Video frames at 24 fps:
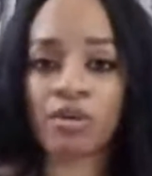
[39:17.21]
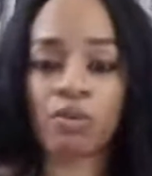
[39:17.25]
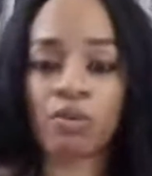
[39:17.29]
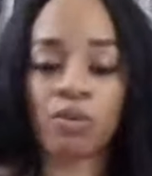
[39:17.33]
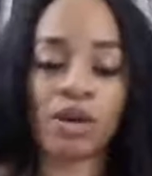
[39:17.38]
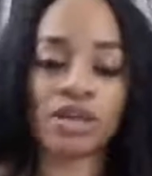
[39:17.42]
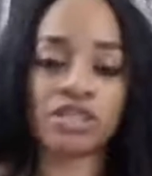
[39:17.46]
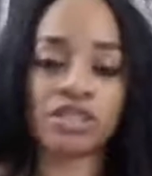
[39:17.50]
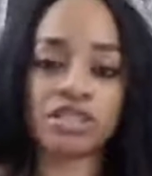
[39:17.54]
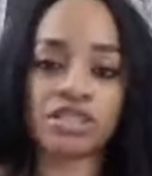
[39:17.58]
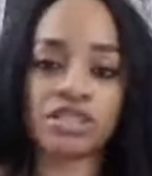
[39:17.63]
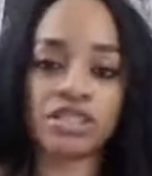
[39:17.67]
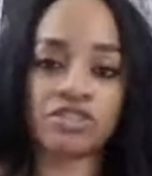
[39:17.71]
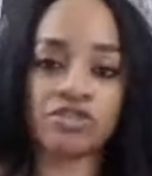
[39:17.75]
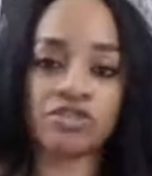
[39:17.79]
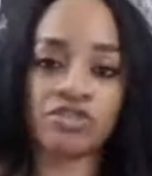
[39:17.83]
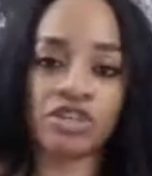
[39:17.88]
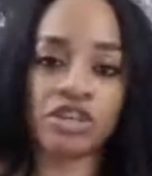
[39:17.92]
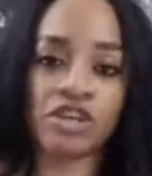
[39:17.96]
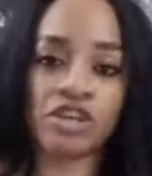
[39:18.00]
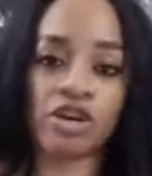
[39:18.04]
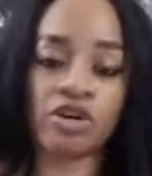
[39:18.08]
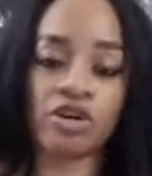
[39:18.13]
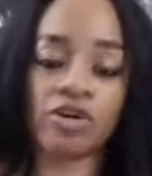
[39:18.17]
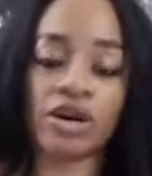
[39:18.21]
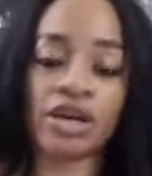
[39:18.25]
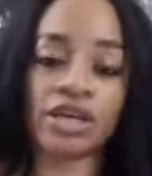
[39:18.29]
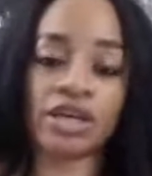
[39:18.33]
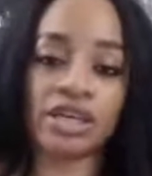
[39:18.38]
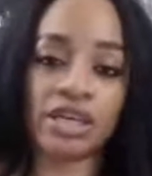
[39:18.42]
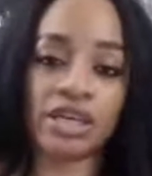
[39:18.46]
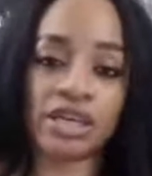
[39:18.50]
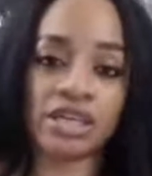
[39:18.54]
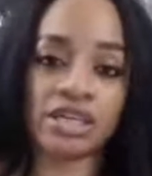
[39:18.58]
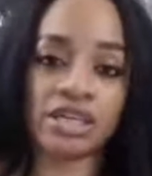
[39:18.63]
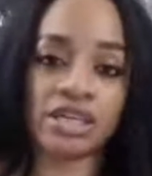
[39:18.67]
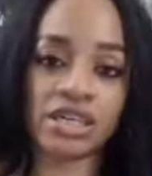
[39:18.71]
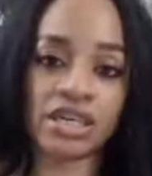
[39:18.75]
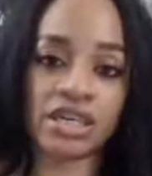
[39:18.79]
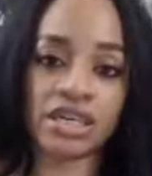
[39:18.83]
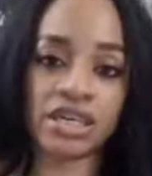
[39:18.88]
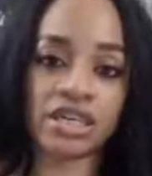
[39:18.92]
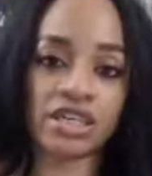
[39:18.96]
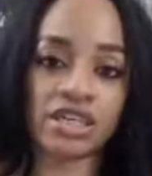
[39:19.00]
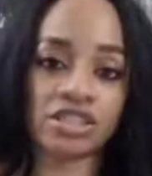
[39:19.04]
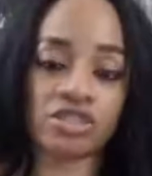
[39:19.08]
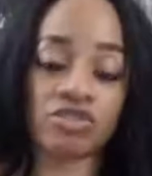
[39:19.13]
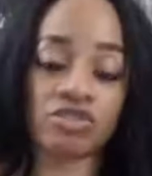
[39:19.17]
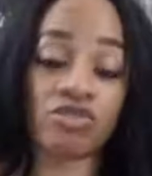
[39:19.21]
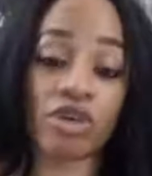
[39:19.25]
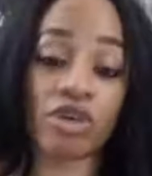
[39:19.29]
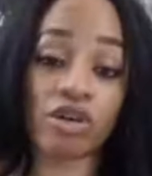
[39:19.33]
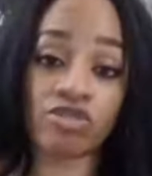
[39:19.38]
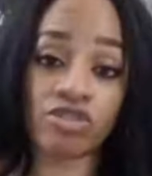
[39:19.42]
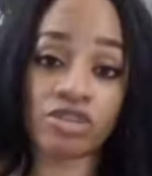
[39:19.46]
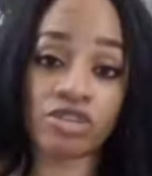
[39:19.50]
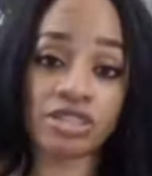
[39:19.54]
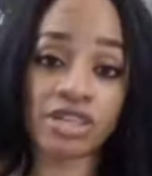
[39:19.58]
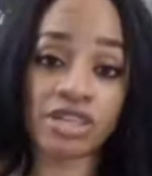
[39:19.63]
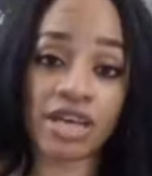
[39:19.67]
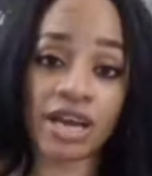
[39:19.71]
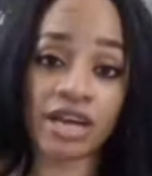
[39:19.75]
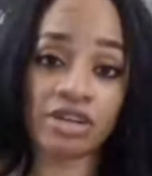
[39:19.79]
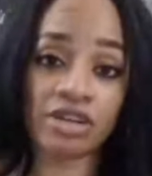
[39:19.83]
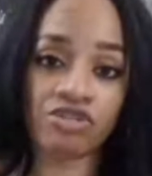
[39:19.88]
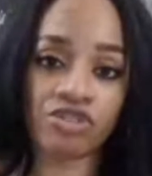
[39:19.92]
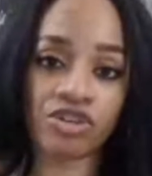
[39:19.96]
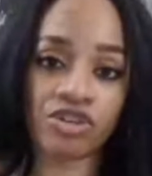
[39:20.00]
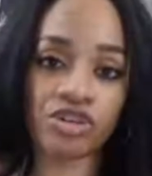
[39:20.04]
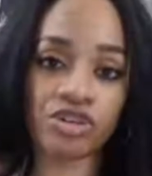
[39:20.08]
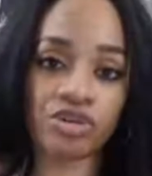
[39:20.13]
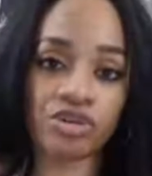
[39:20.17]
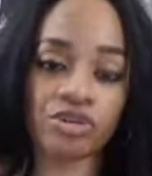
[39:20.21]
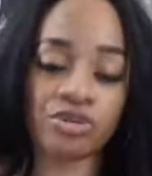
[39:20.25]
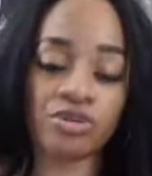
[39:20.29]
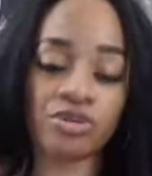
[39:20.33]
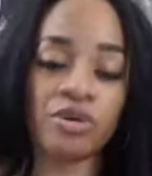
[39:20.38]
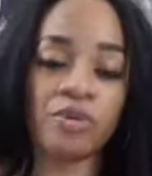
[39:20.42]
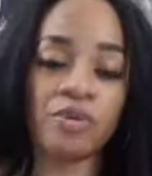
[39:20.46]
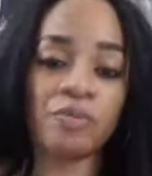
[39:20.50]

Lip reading: watch this video again and again as a reference guide for you.